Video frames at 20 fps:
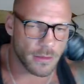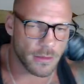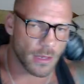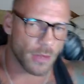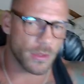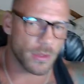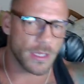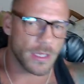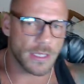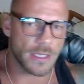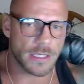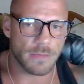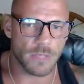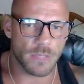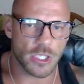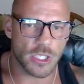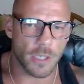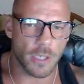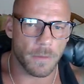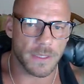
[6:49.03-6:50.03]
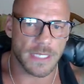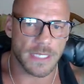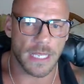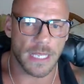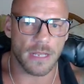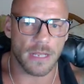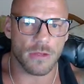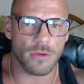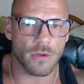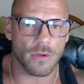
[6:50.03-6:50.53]
these super
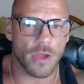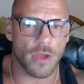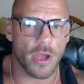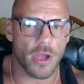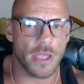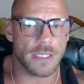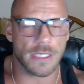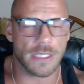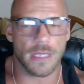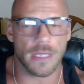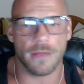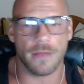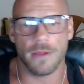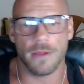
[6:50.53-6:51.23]
technical guys that